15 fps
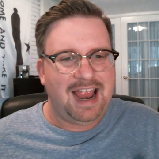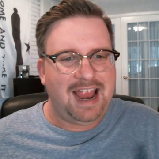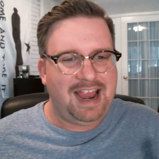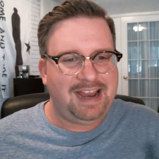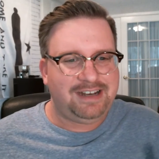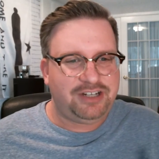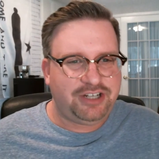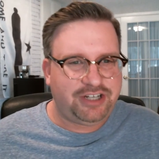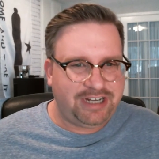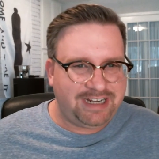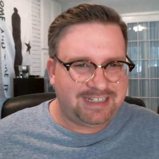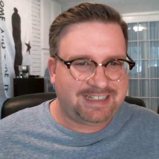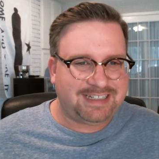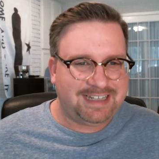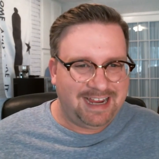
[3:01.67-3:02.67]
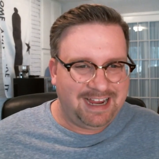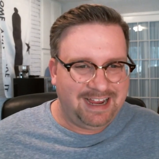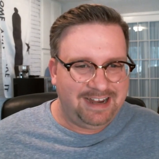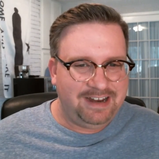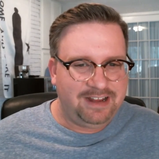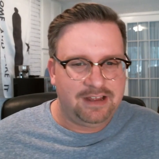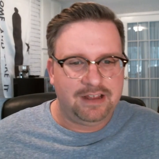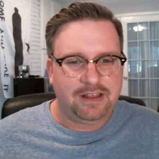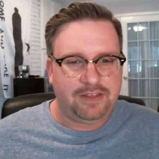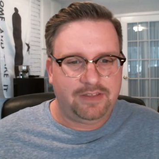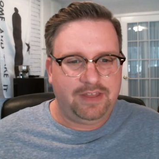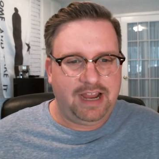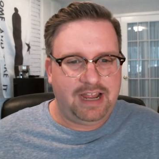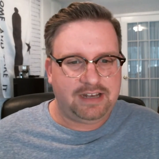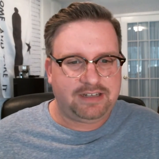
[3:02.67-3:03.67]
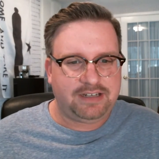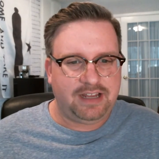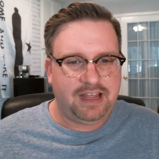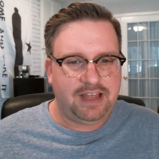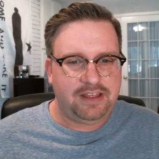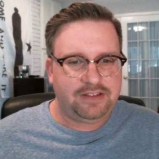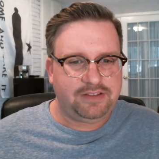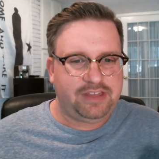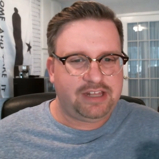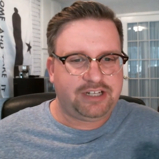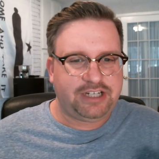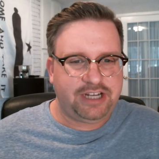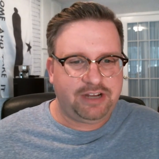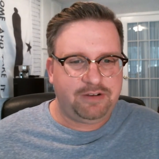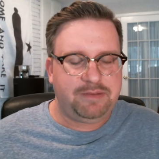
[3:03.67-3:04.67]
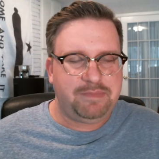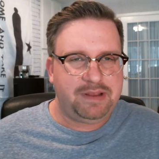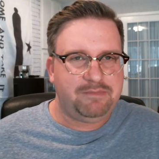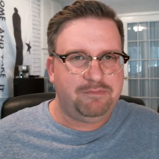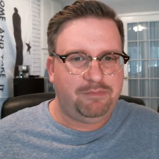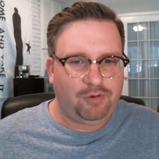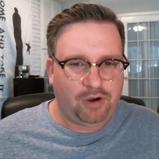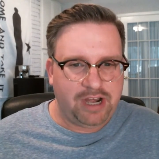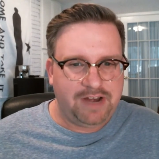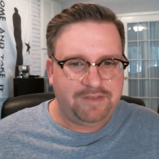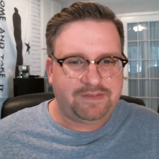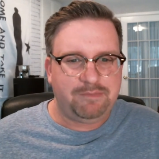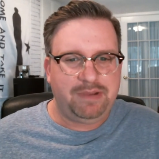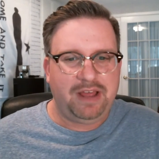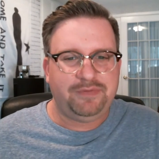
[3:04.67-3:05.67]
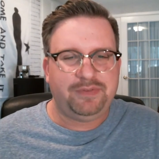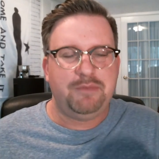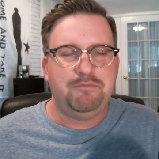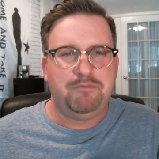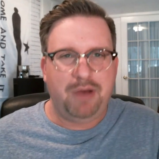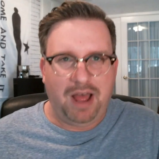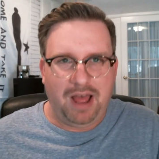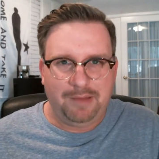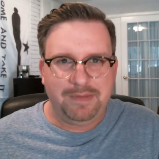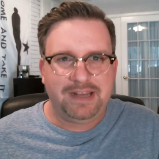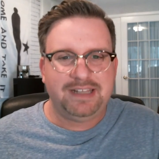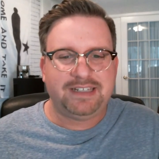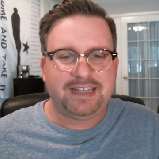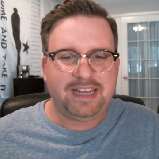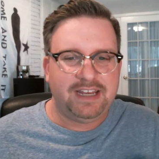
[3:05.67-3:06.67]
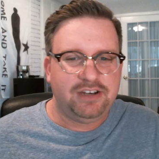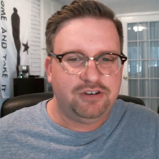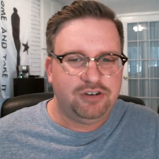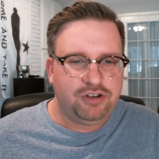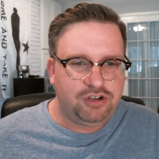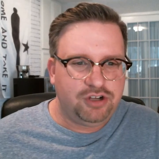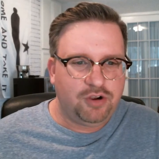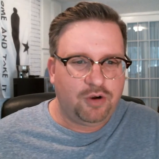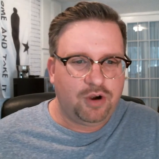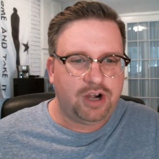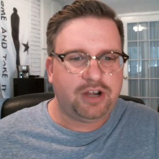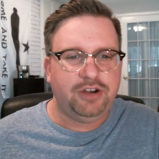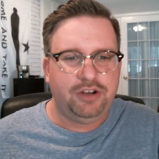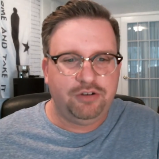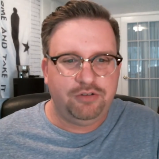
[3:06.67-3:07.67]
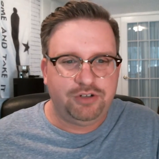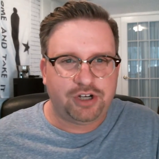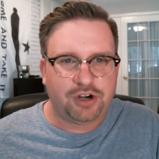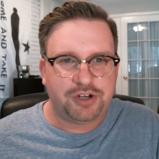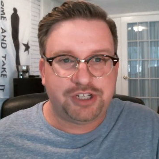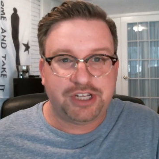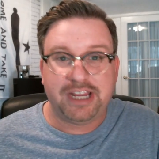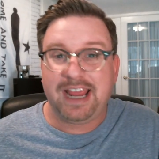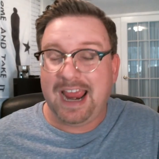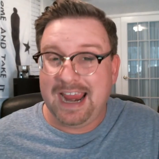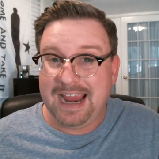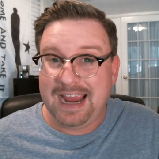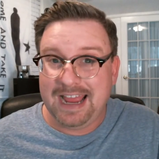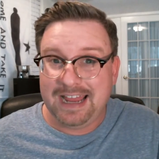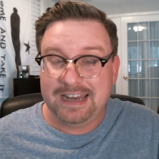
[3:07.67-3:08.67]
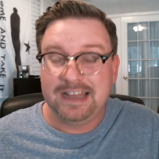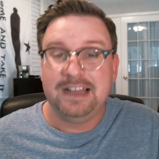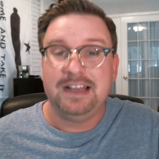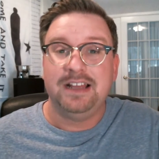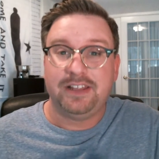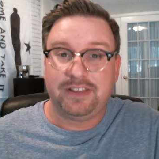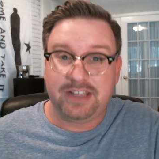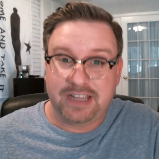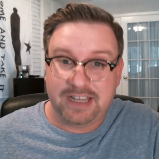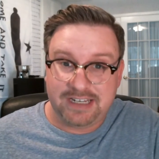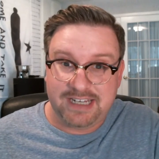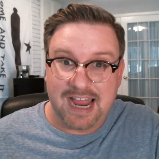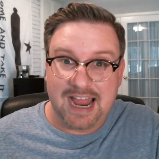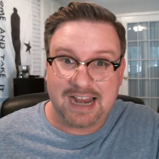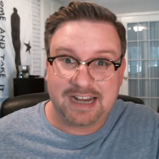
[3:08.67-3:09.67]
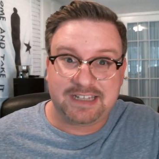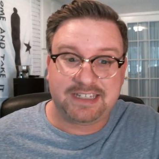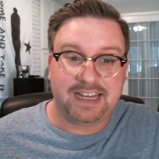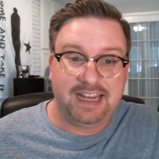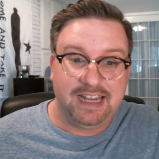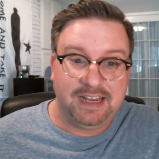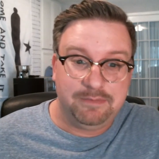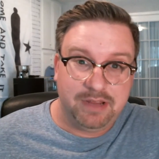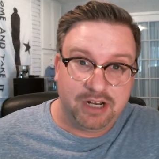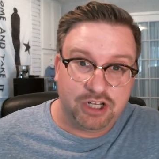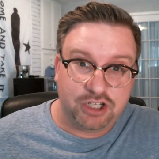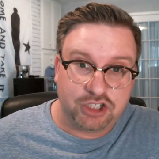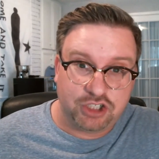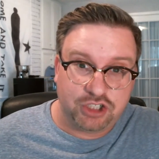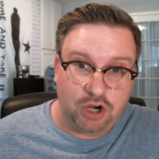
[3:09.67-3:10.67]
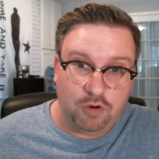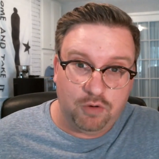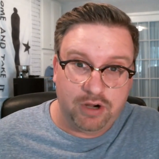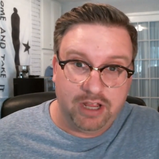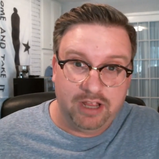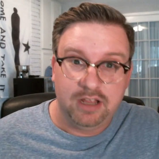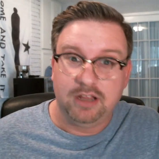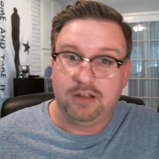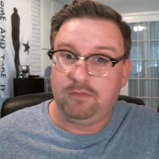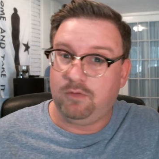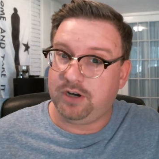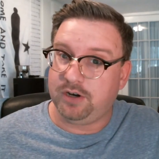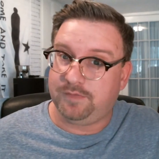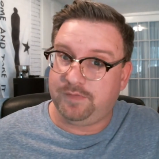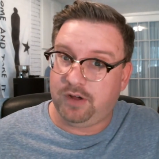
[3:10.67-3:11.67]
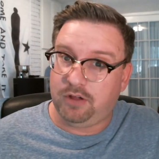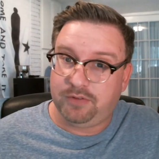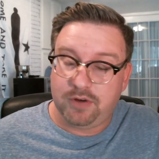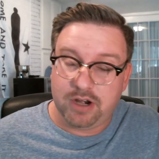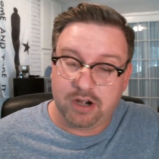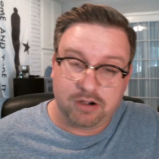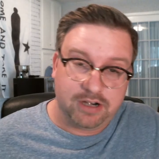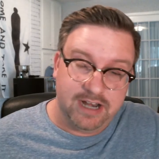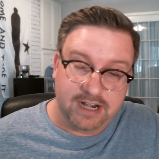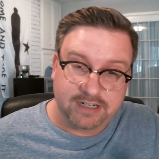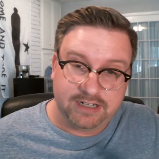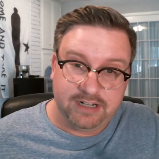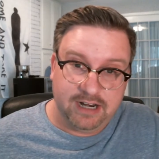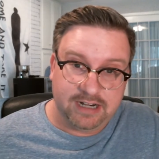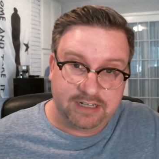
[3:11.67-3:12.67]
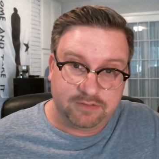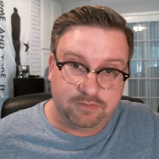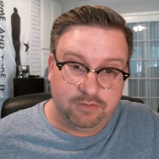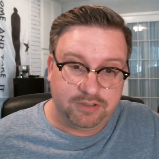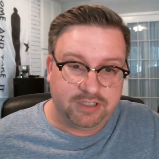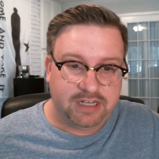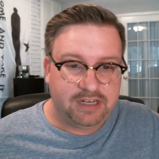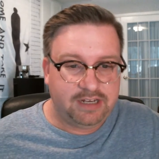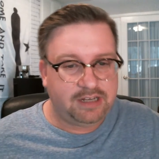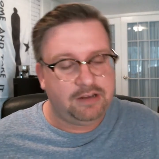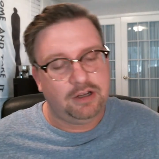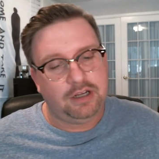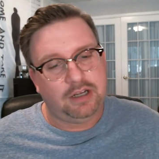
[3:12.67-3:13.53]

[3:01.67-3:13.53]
and she said that uh, that she had been briefed about the bombings in New York, New Jersey, and the attacks in Minnesota. Wonder if all three are connected. I guess we'll see